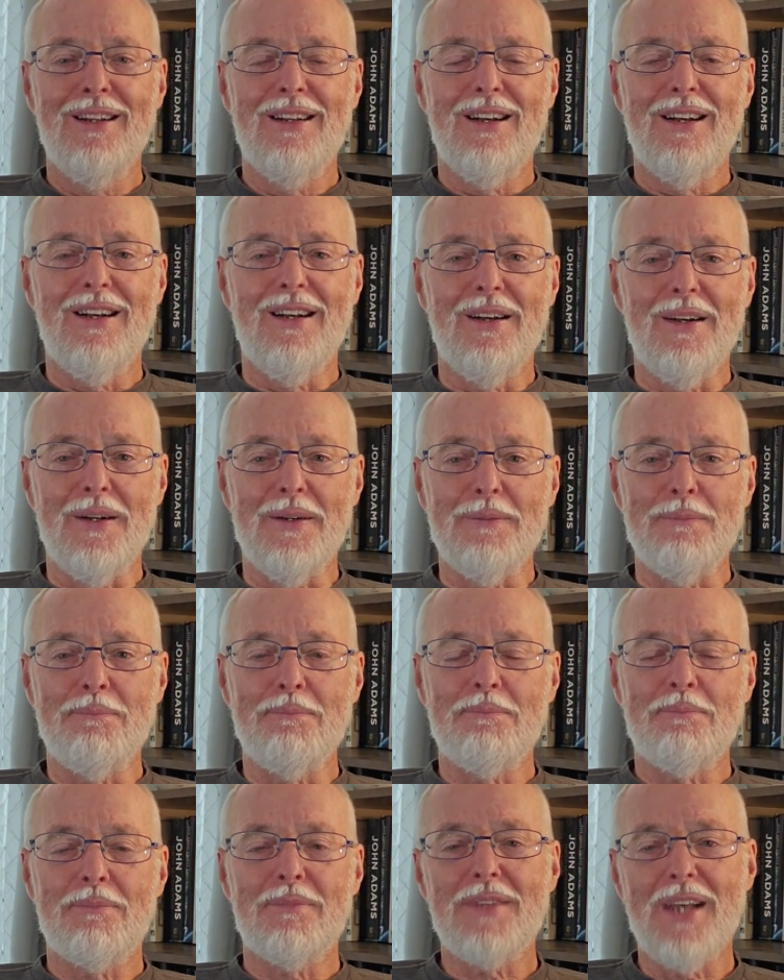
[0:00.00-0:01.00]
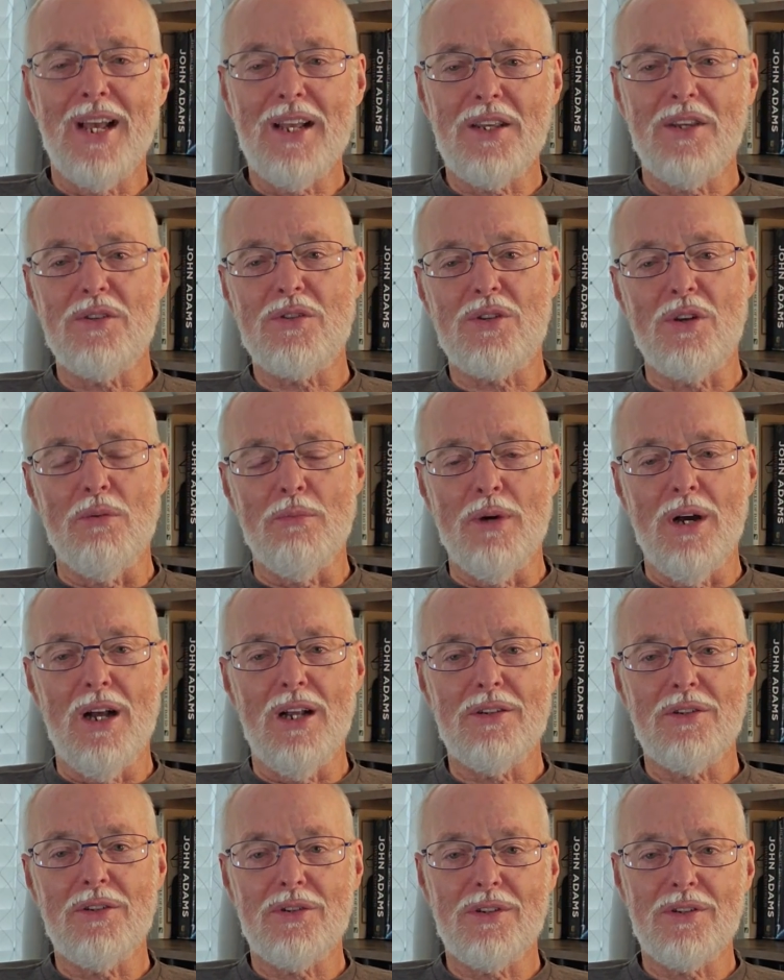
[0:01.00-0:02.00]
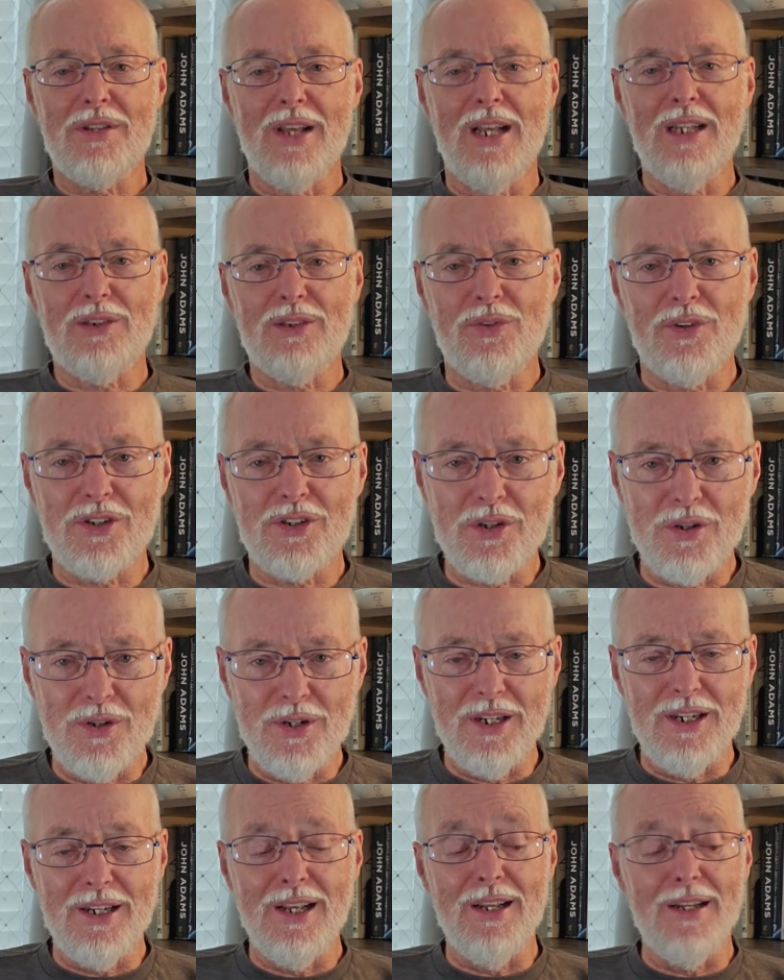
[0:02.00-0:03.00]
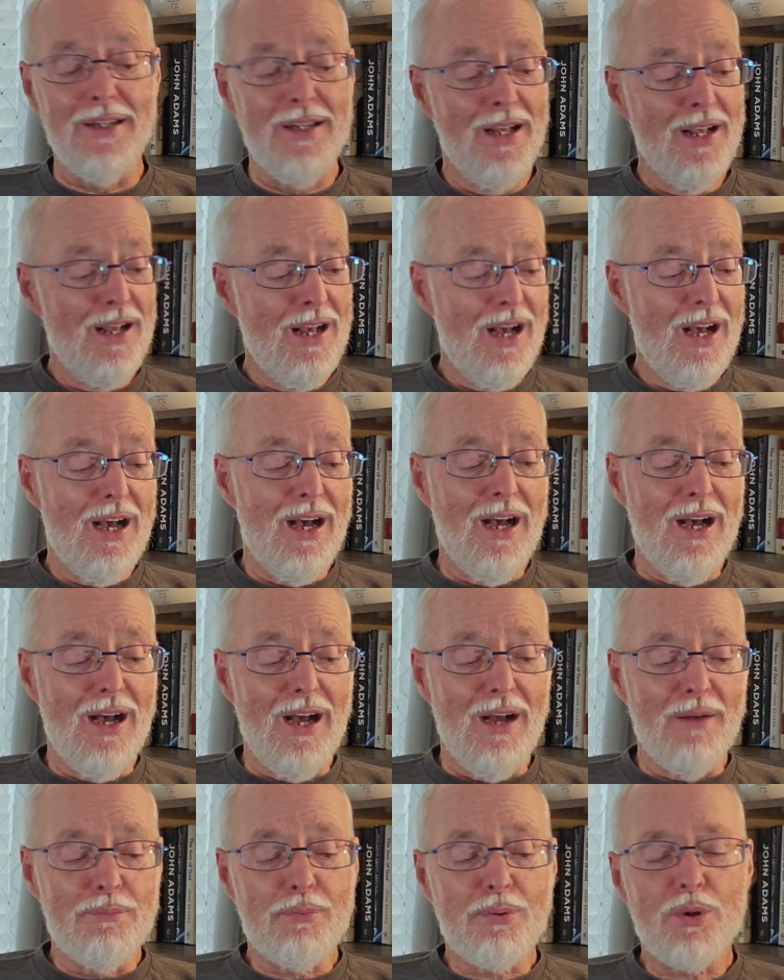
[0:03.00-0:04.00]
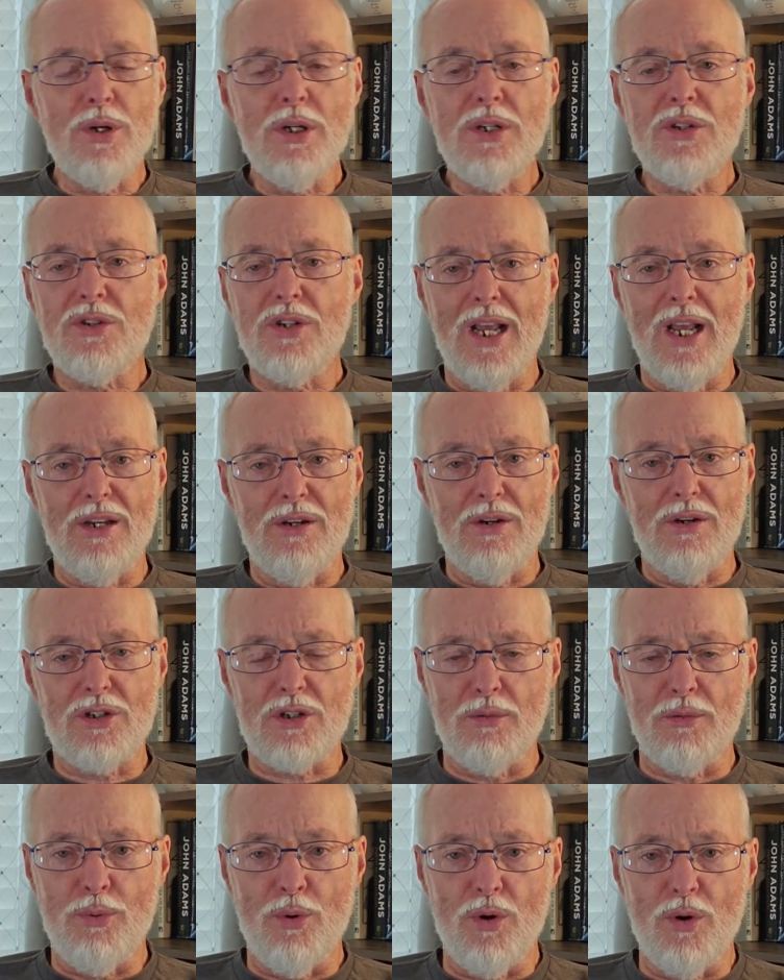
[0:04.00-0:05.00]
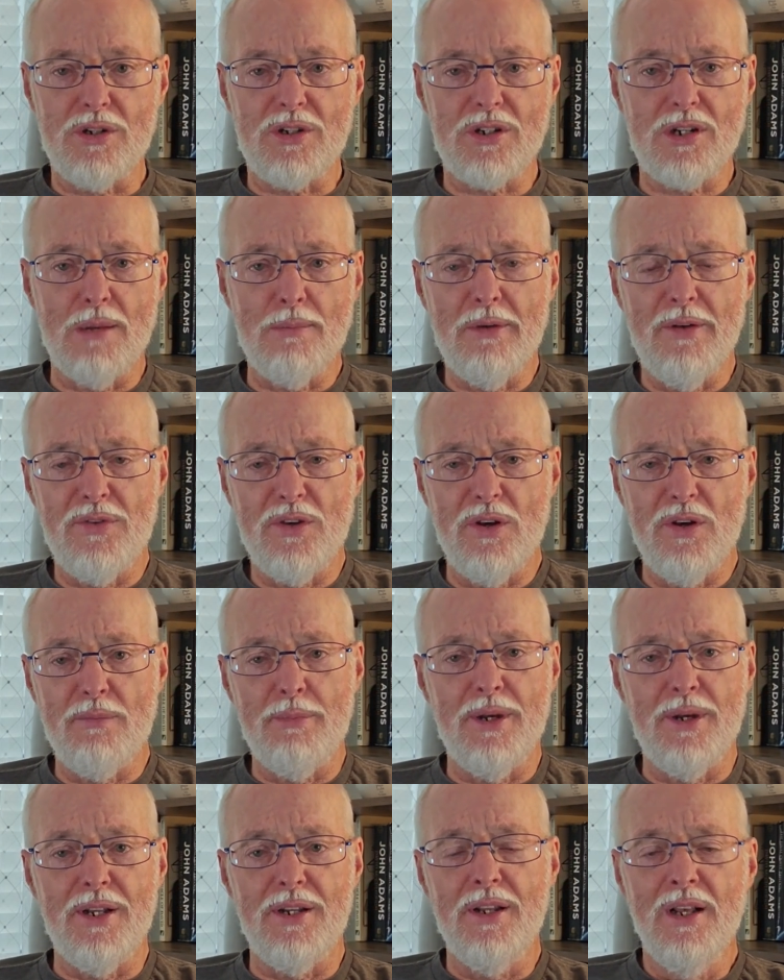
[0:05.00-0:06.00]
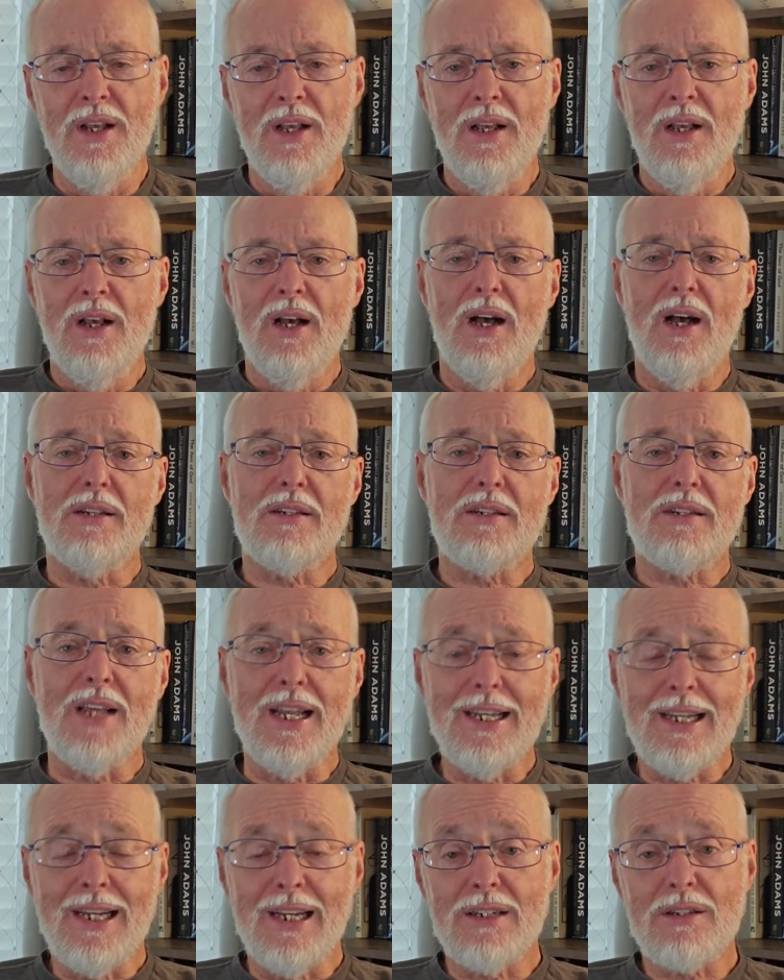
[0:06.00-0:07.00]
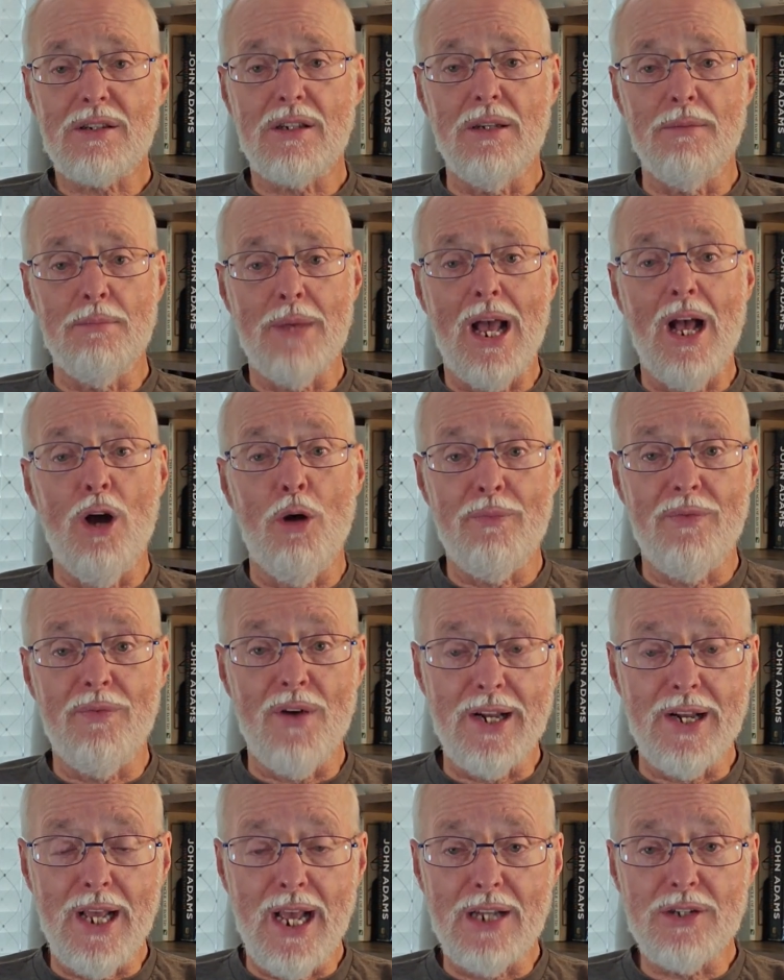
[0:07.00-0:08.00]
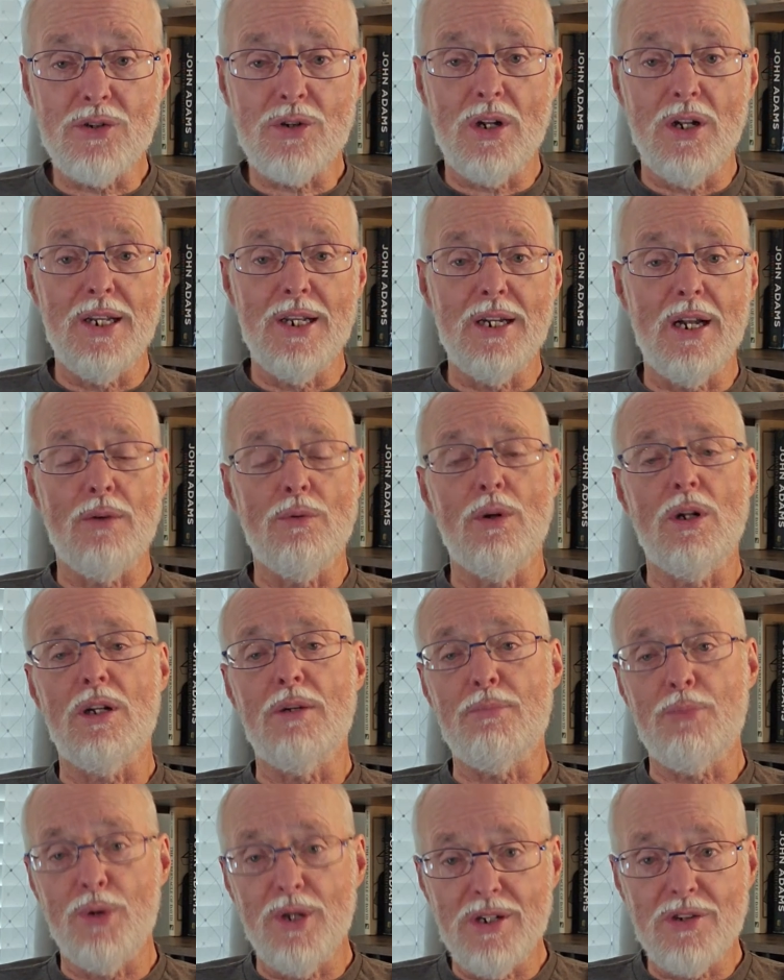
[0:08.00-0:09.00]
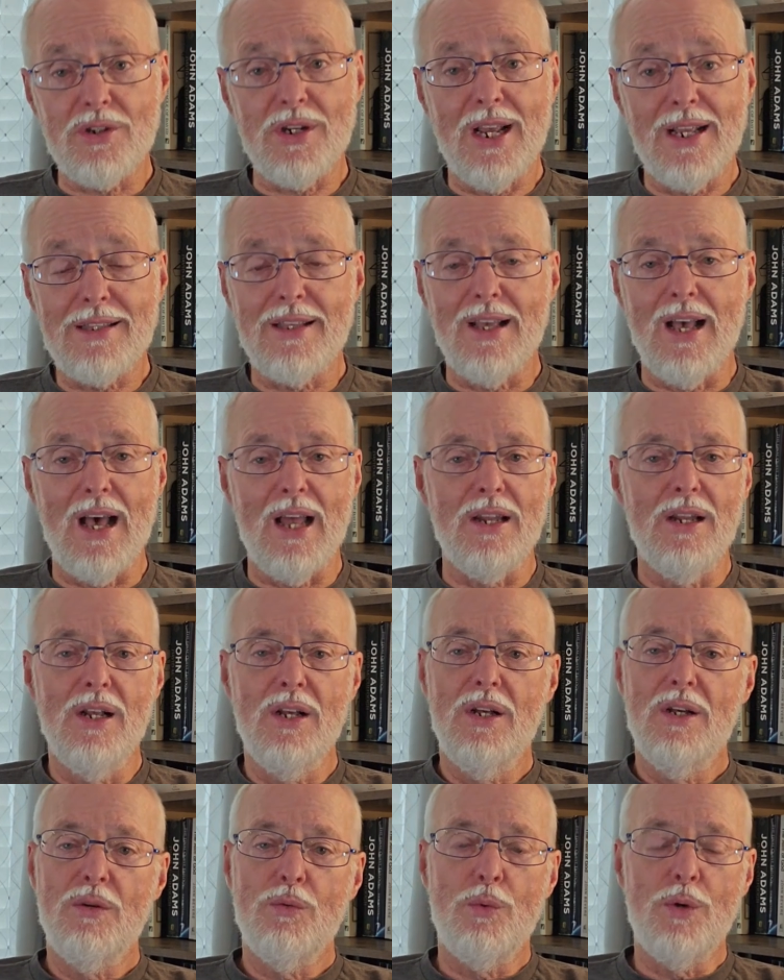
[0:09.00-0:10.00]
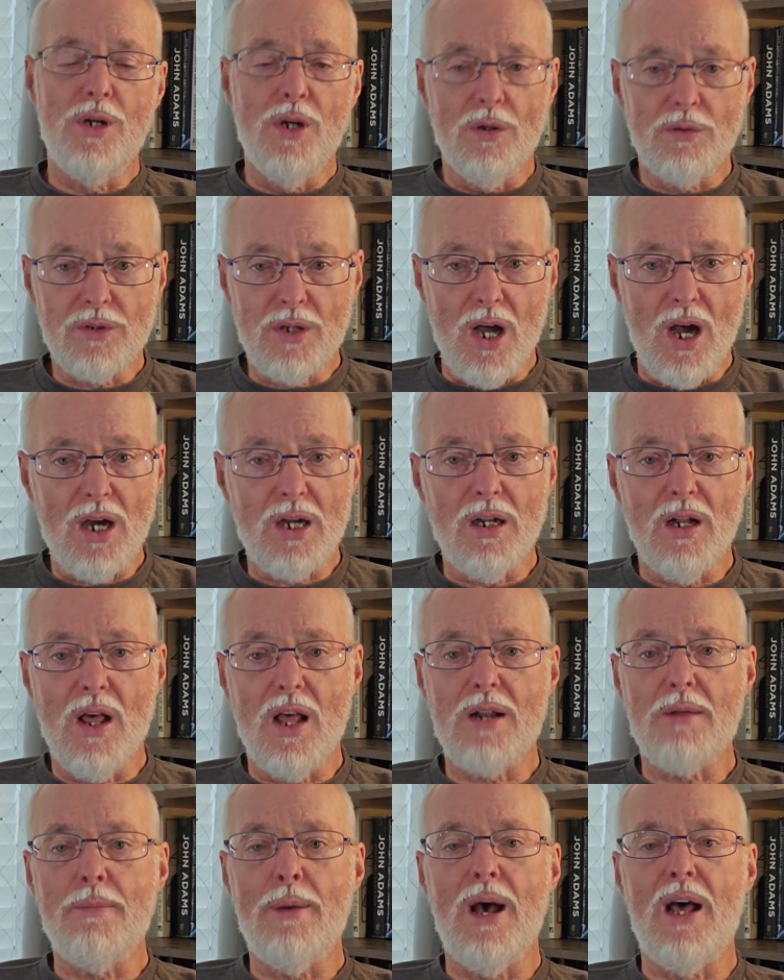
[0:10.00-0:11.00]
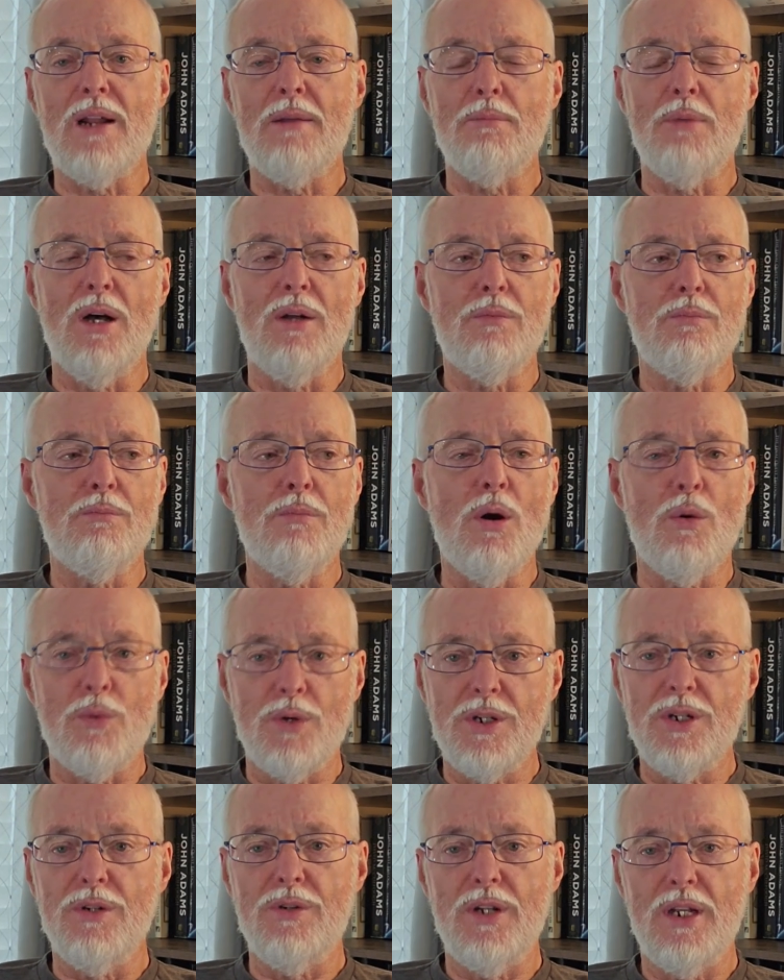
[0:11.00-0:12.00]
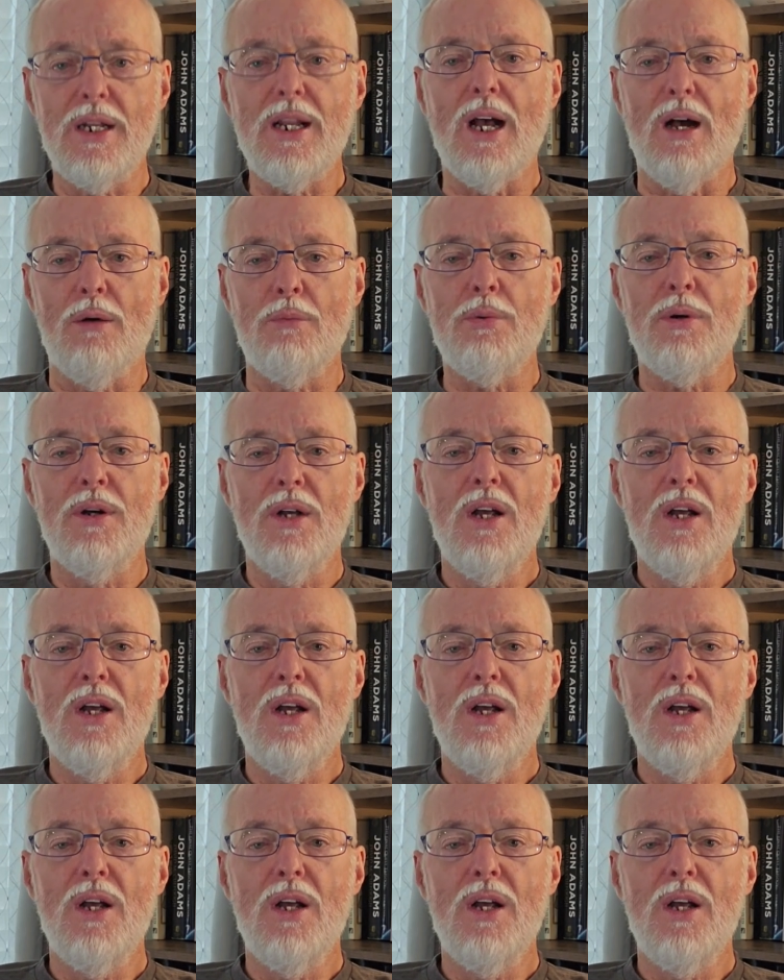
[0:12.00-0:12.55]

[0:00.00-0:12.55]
Um, thank you so much. Thanks for tuning in. Uh, appreciate your support. Some of you have been uh, sending us some help financially, and I really appreciate that. We don't talk a lot about it, but but we do need help.